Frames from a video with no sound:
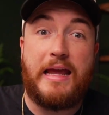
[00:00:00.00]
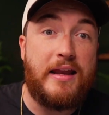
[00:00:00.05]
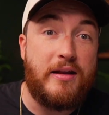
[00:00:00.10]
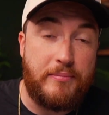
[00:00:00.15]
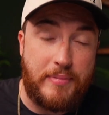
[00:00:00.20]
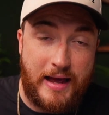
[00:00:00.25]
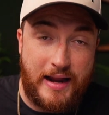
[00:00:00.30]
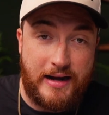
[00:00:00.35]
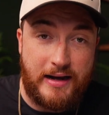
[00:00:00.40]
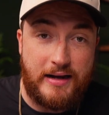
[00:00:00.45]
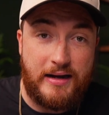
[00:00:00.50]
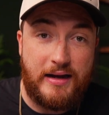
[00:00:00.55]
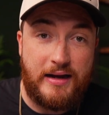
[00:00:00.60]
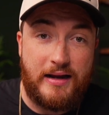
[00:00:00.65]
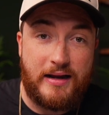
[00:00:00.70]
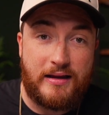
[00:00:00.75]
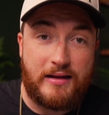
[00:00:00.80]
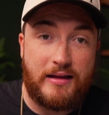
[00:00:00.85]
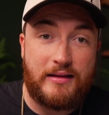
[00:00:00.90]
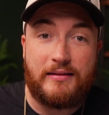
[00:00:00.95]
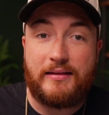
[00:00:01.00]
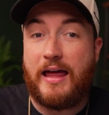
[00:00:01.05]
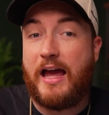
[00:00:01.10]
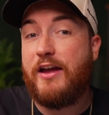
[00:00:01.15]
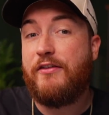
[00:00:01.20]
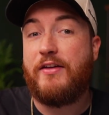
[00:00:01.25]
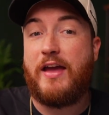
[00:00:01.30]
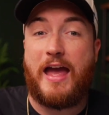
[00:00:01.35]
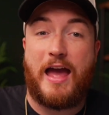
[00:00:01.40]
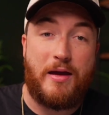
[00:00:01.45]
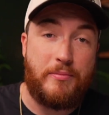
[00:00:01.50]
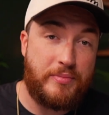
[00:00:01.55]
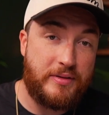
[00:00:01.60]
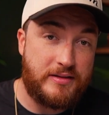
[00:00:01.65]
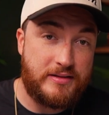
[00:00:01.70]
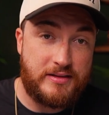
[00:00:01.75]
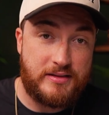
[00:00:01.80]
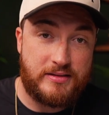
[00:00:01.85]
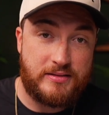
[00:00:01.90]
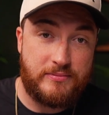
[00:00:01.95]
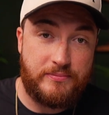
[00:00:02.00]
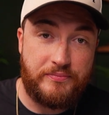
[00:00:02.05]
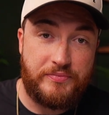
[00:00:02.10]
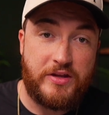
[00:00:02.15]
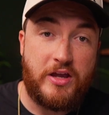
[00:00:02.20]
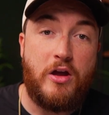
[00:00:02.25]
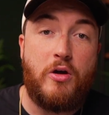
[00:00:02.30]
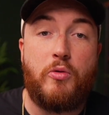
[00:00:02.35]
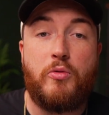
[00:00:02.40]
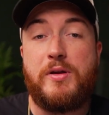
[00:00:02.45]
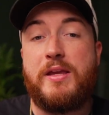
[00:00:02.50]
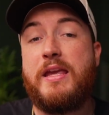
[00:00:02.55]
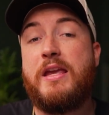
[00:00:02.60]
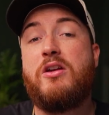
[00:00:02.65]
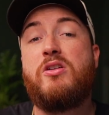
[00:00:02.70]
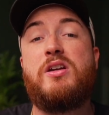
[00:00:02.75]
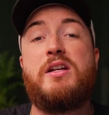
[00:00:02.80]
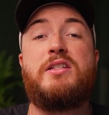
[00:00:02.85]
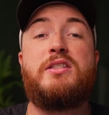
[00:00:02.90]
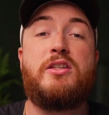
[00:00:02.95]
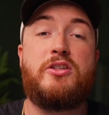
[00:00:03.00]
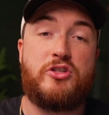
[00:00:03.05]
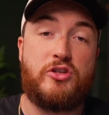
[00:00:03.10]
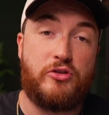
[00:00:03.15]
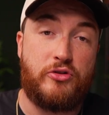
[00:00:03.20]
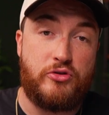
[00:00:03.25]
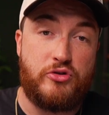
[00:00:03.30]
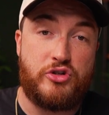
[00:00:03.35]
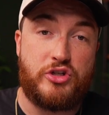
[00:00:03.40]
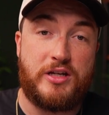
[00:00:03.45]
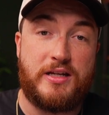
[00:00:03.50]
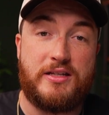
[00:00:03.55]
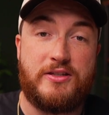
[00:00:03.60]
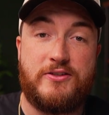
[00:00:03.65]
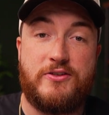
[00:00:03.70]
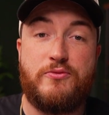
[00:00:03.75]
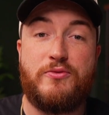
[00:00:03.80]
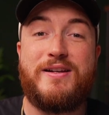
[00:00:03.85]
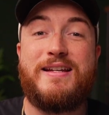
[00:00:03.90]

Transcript: about it and life happens. Well, here is the solution: is you want to